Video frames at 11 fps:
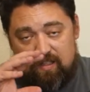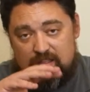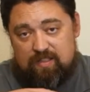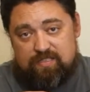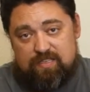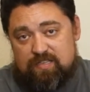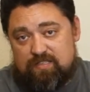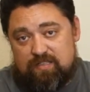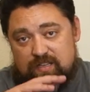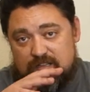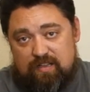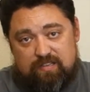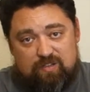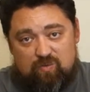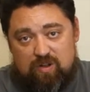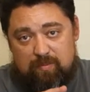This is
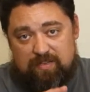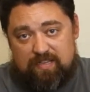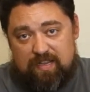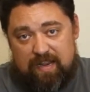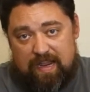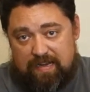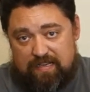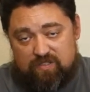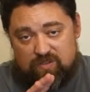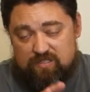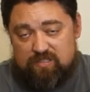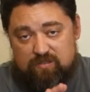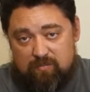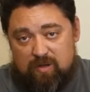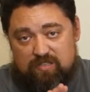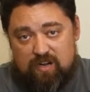1920 by 1080. So this is a
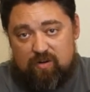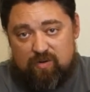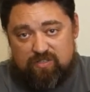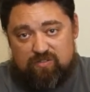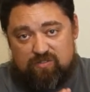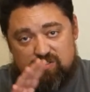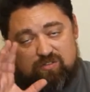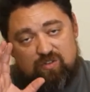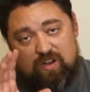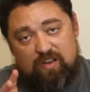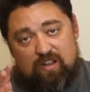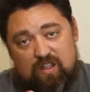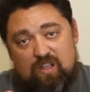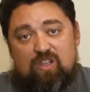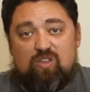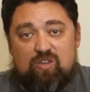much higher resolution screen.
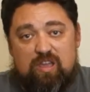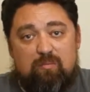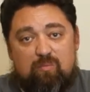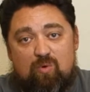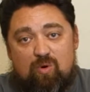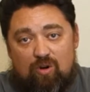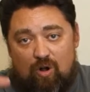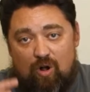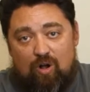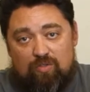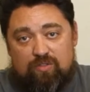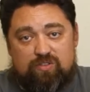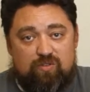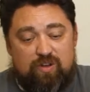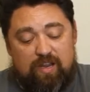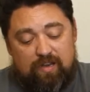You get more on the
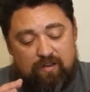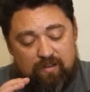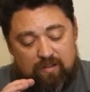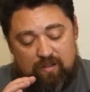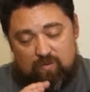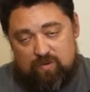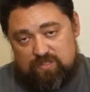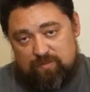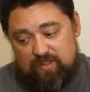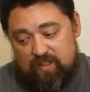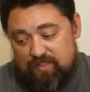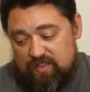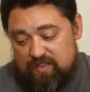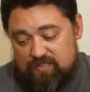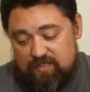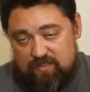screen with something like
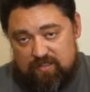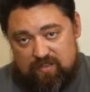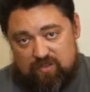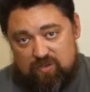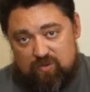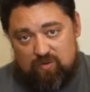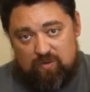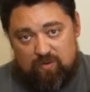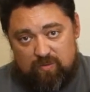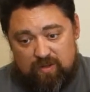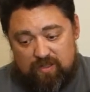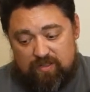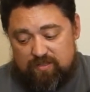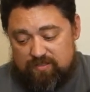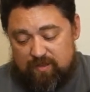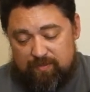this than you do with
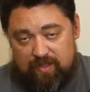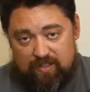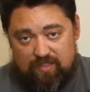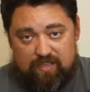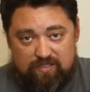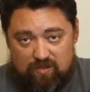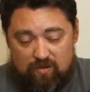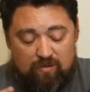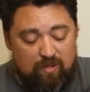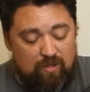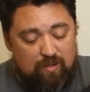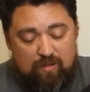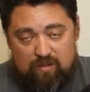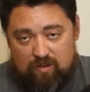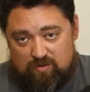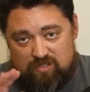something like this. So,
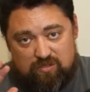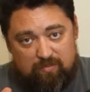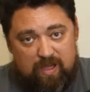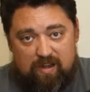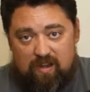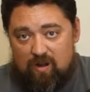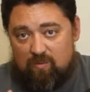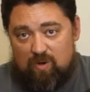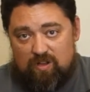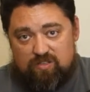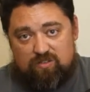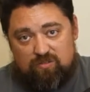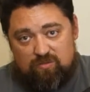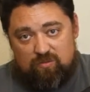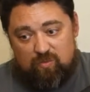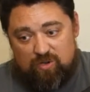just depending on what
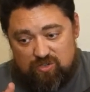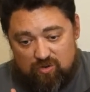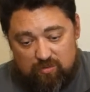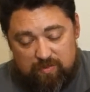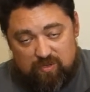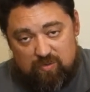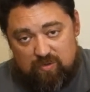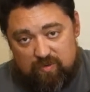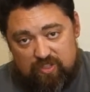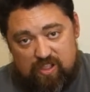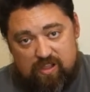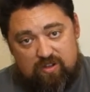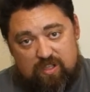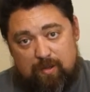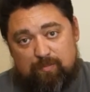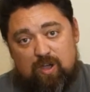you're going to be doing with your
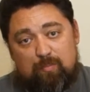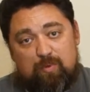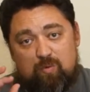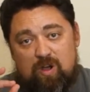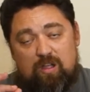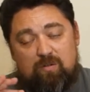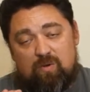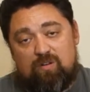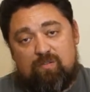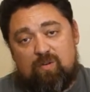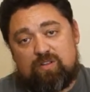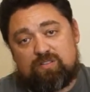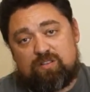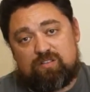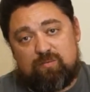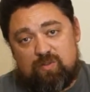laptop, you want to focus
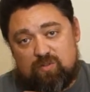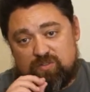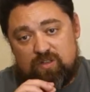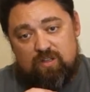on some of those